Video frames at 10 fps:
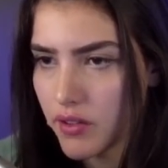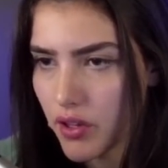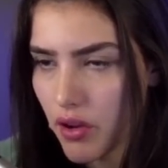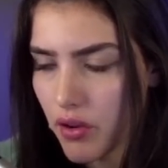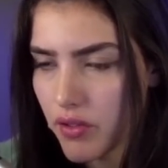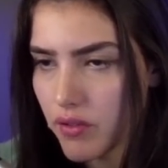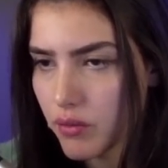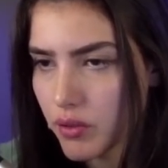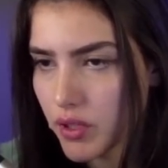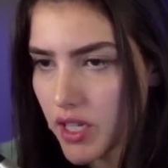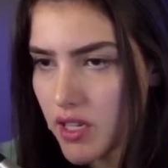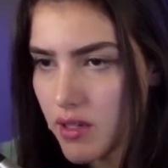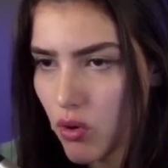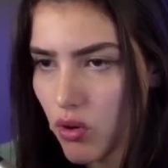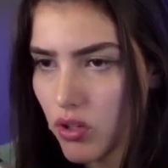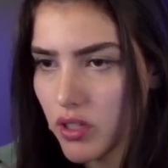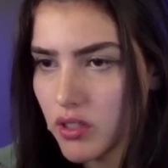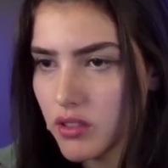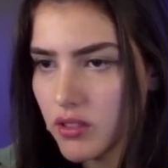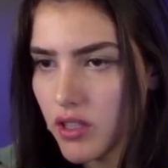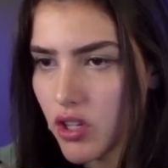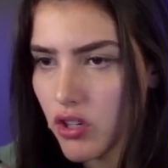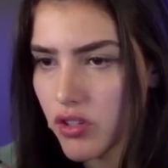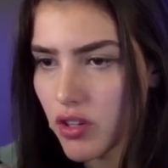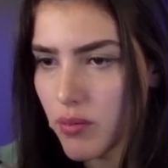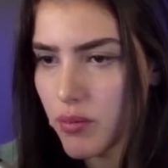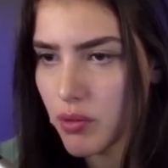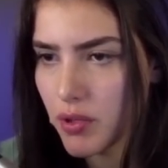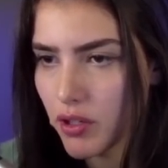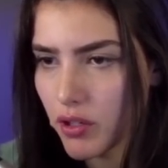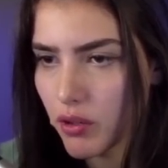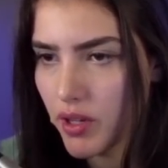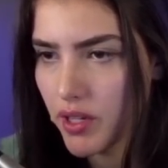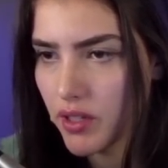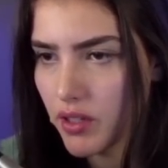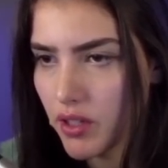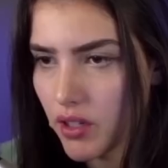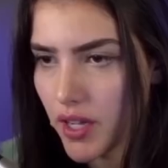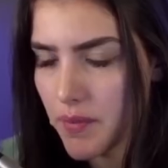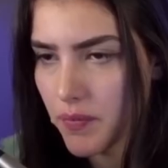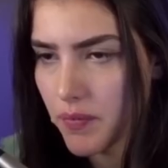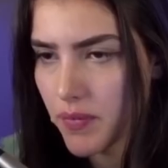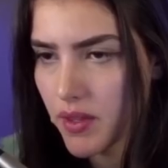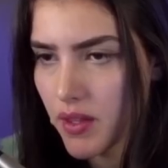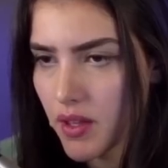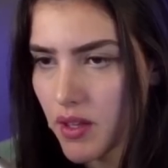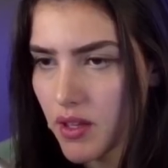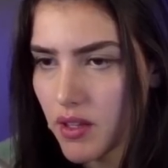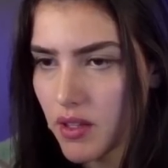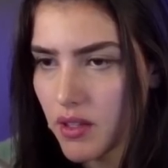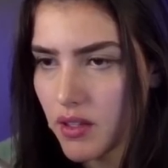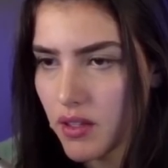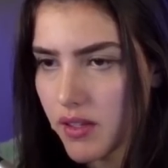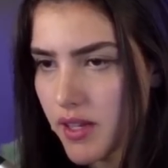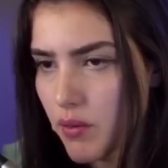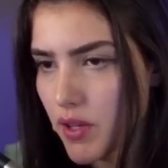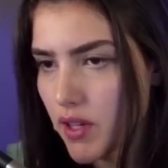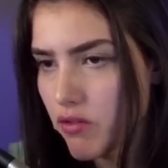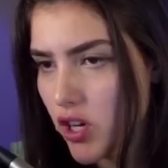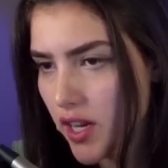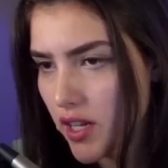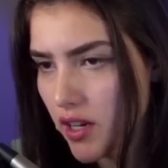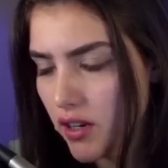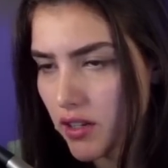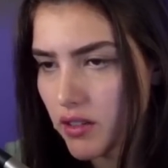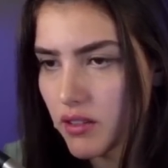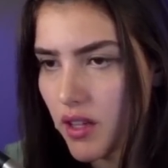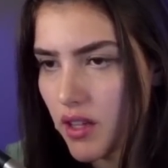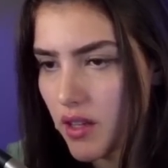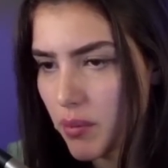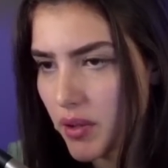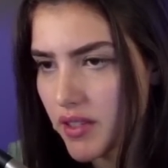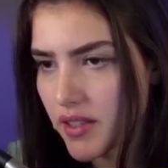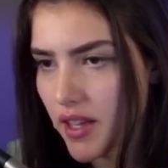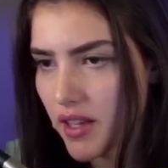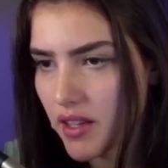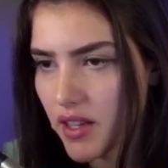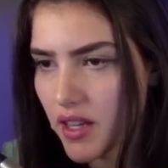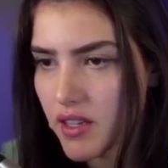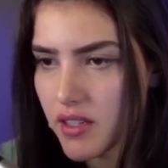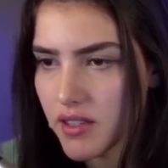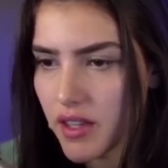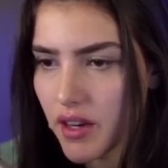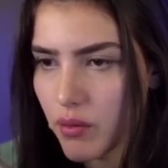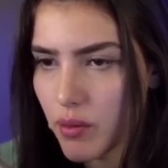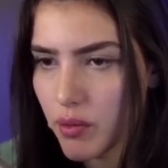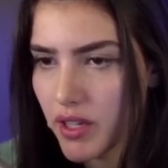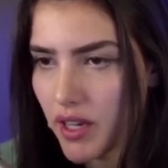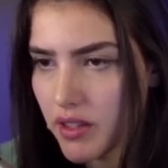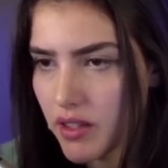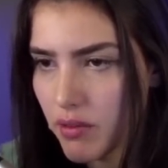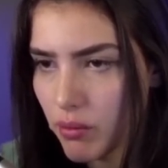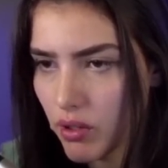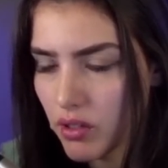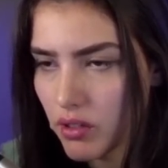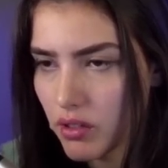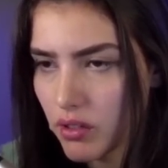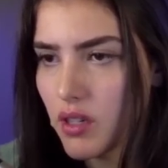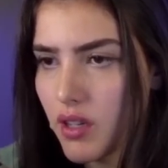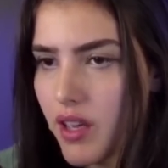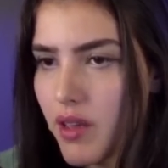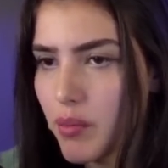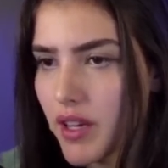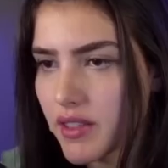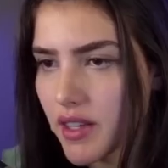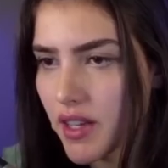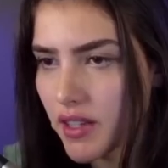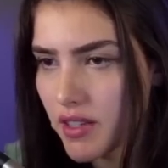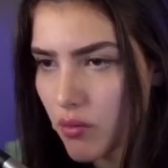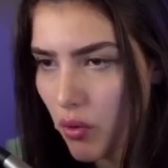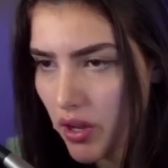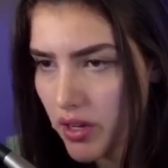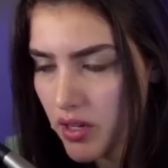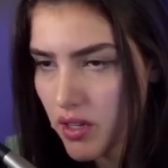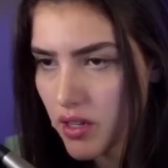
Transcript: So we're going to need more than just our bishop and our queen. Okay. Let's say we give check here. He plays king, and instead we play knight d4. He plays king d1.